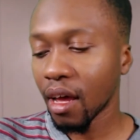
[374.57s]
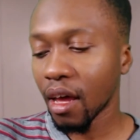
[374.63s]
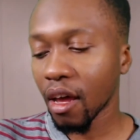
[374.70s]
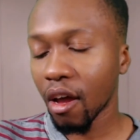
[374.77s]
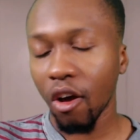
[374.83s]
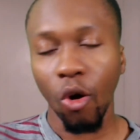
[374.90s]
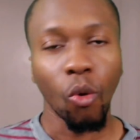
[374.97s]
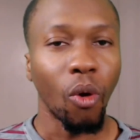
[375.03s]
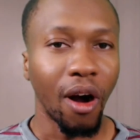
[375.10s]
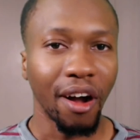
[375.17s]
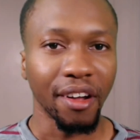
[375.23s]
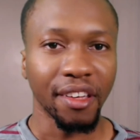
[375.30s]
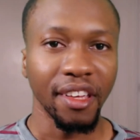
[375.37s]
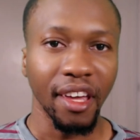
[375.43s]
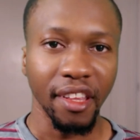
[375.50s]

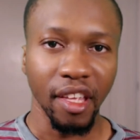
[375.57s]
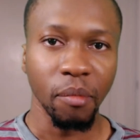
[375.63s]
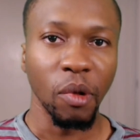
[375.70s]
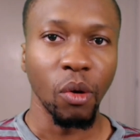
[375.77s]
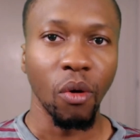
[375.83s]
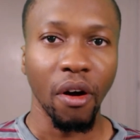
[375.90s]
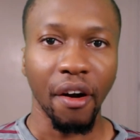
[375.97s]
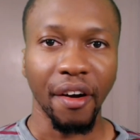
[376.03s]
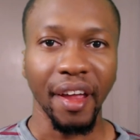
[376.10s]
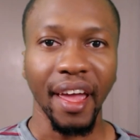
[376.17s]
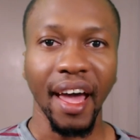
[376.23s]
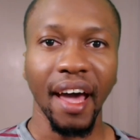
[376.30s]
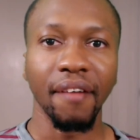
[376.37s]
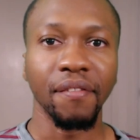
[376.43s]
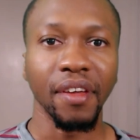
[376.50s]
Kawaki and Himawari
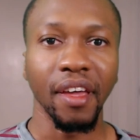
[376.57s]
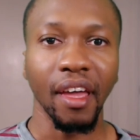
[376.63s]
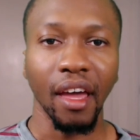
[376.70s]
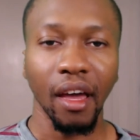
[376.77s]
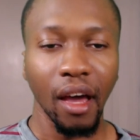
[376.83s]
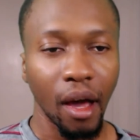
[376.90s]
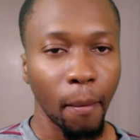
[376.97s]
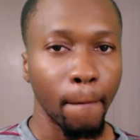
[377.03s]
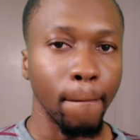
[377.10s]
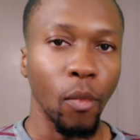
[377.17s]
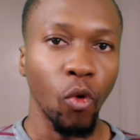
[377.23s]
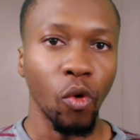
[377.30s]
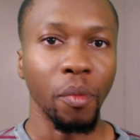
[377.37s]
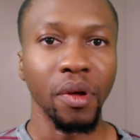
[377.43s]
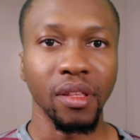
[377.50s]
having a
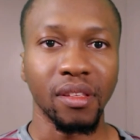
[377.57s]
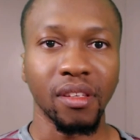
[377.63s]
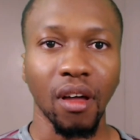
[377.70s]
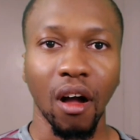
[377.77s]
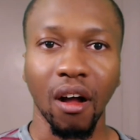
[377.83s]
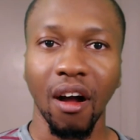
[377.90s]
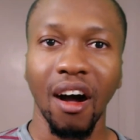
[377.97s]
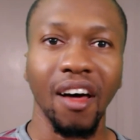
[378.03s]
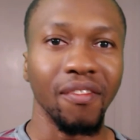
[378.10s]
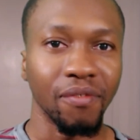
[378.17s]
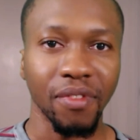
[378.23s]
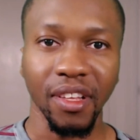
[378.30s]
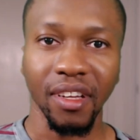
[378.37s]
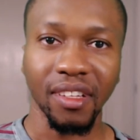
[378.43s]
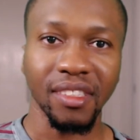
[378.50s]
moment, a
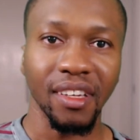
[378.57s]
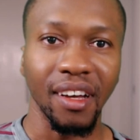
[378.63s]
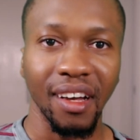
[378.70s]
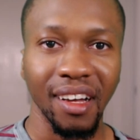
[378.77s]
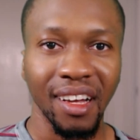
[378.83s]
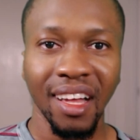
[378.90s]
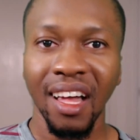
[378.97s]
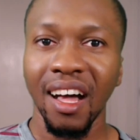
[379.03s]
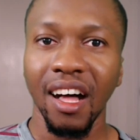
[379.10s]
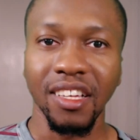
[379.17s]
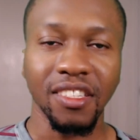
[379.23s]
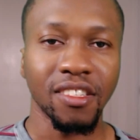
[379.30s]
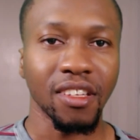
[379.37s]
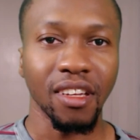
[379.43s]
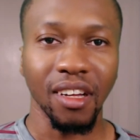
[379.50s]
conflict, a
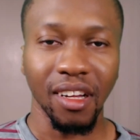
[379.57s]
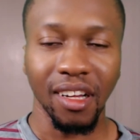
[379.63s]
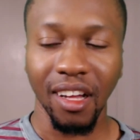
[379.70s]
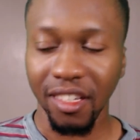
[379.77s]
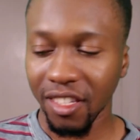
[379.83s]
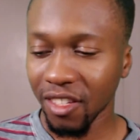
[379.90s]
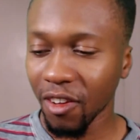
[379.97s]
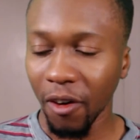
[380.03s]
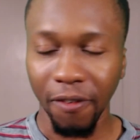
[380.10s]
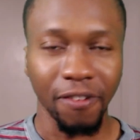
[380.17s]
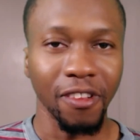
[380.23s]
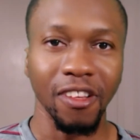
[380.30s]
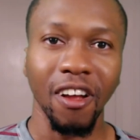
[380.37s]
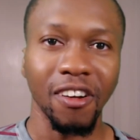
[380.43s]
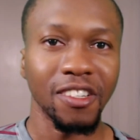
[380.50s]

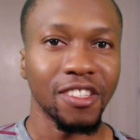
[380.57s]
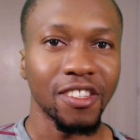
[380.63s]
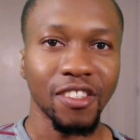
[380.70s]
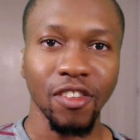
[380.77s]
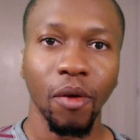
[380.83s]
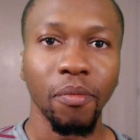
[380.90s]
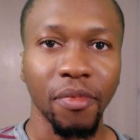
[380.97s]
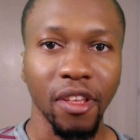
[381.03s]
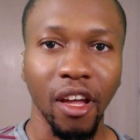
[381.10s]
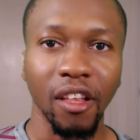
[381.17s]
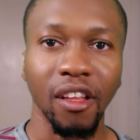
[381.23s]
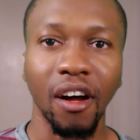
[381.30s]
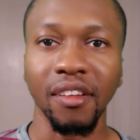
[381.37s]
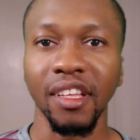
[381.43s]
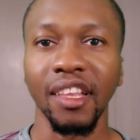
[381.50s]
scuffle, or something
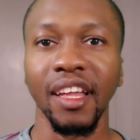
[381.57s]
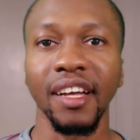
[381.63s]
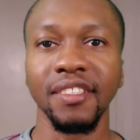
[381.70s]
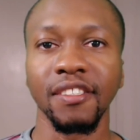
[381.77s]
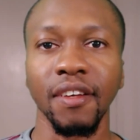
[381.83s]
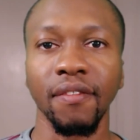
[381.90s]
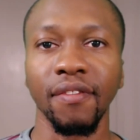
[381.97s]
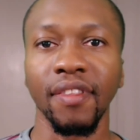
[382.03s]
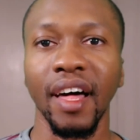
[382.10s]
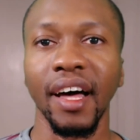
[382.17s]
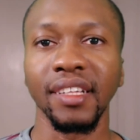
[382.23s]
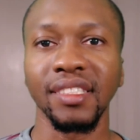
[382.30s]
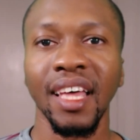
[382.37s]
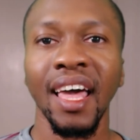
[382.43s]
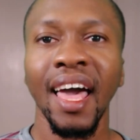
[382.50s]
along the lines of
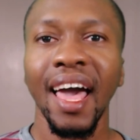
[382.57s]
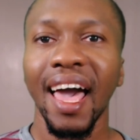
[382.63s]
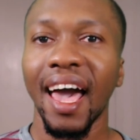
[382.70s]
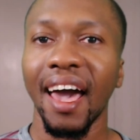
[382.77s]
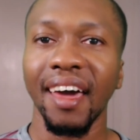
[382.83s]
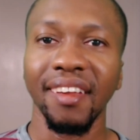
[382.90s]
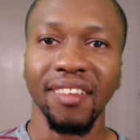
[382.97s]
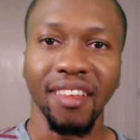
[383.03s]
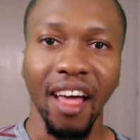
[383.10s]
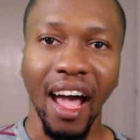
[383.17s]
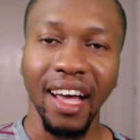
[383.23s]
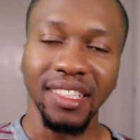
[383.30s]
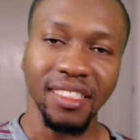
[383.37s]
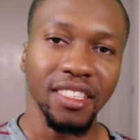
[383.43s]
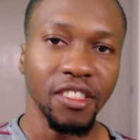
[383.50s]
that. And
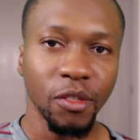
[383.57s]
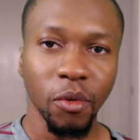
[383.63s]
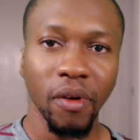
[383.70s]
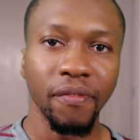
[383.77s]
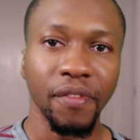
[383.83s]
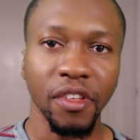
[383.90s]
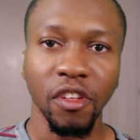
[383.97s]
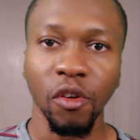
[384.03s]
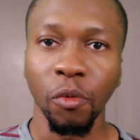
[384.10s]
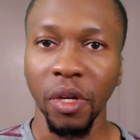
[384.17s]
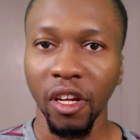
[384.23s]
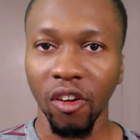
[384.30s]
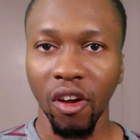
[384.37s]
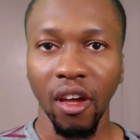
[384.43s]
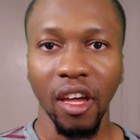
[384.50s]
I did do a video when
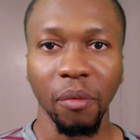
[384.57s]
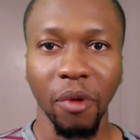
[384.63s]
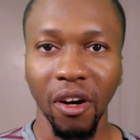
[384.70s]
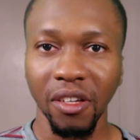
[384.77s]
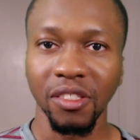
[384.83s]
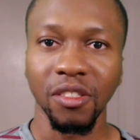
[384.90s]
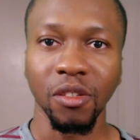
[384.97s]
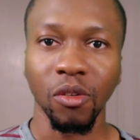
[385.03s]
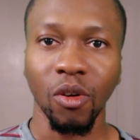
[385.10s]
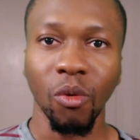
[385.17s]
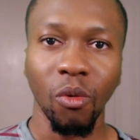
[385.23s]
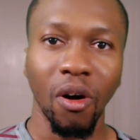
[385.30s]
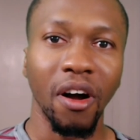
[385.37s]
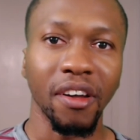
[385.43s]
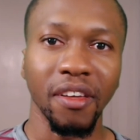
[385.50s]
it came on to
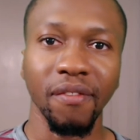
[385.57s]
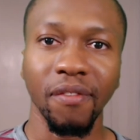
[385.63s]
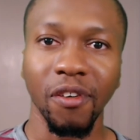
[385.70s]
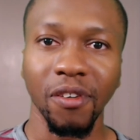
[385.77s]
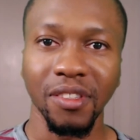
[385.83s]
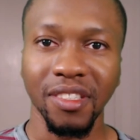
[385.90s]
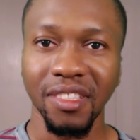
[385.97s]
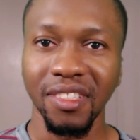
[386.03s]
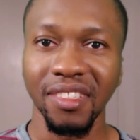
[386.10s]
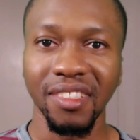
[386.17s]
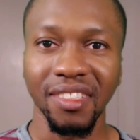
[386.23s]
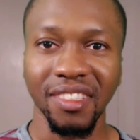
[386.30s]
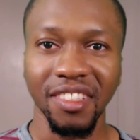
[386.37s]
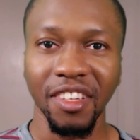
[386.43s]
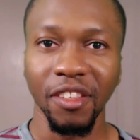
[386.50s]
Kawaki
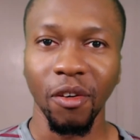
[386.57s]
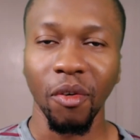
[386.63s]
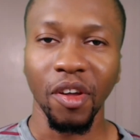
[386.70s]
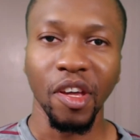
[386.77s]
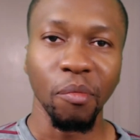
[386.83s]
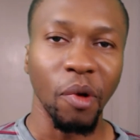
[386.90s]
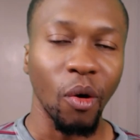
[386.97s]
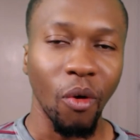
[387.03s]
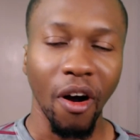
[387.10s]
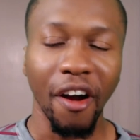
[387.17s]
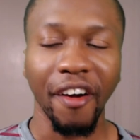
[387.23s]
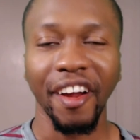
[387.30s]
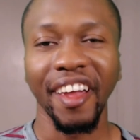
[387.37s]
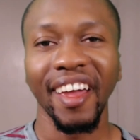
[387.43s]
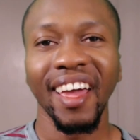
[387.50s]
versus,
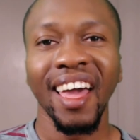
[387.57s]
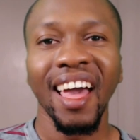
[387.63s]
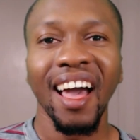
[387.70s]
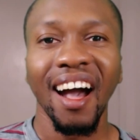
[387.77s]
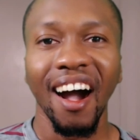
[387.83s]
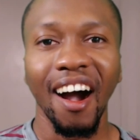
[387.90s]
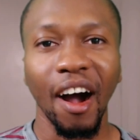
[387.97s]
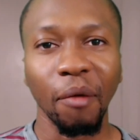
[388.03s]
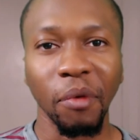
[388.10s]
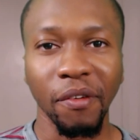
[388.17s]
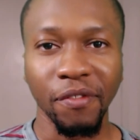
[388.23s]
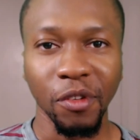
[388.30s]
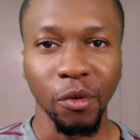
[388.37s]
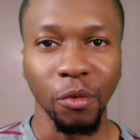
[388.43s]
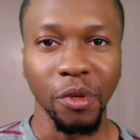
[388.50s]
Himawari a
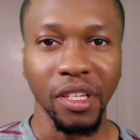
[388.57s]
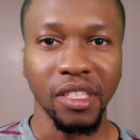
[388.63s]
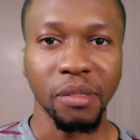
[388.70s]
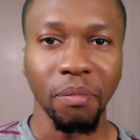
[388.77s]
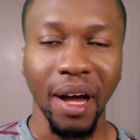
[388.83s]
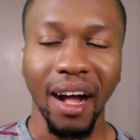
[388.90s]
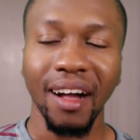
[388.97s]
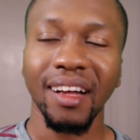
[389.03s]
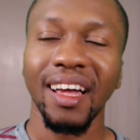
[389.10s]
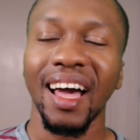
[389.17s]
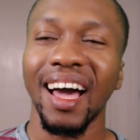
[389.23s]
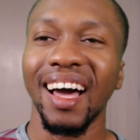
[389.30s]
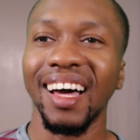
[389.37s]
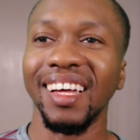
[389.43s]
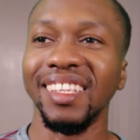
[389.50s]
few weeks back,
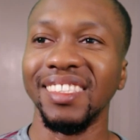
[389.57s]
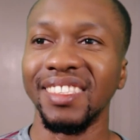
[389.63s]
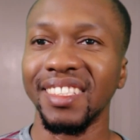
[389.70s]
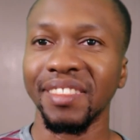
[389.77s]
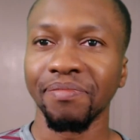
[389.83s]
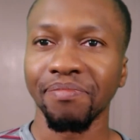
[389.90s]
and